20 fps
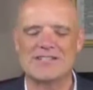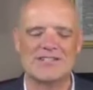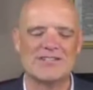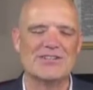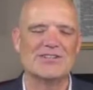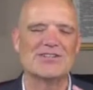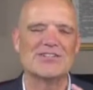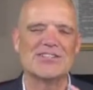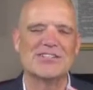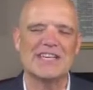Do
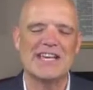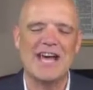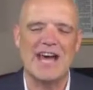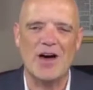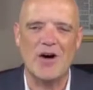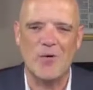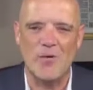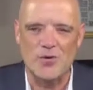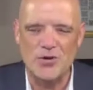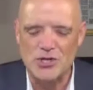you see
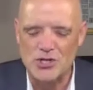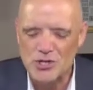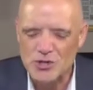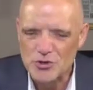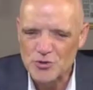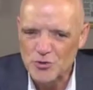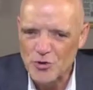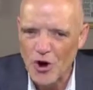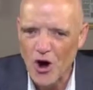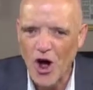how
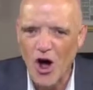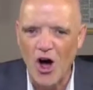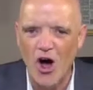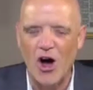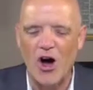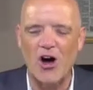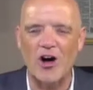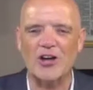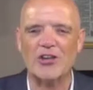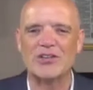
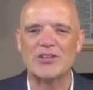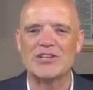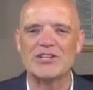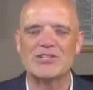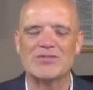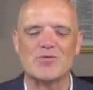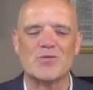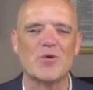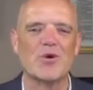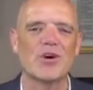strong
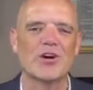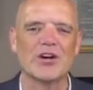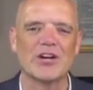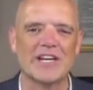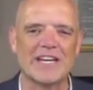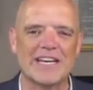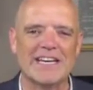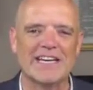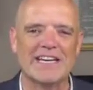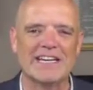this word
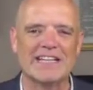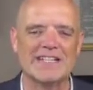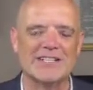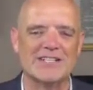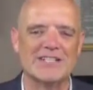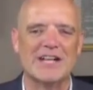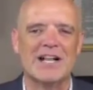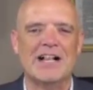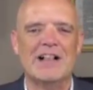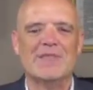is?